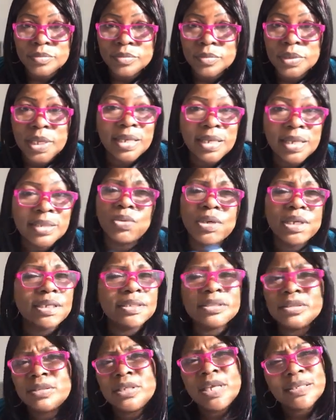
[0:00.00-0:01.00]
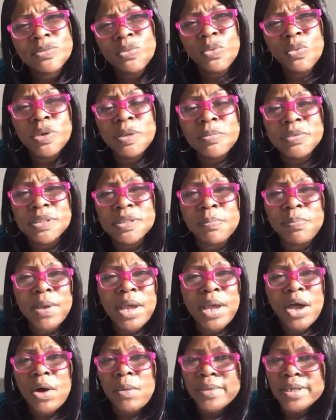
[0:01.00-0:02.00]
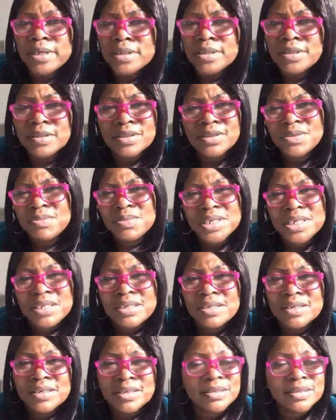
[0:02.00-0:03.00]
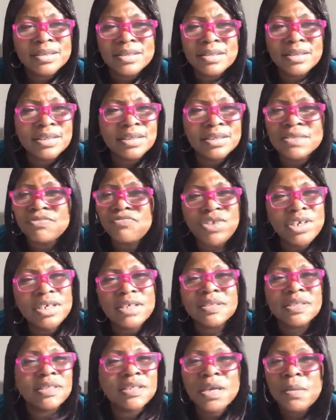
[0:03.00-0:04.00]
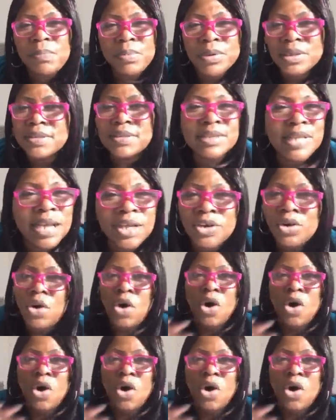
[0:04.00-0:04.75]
That's what women's empowerment is to me. It's just real simple. It's not a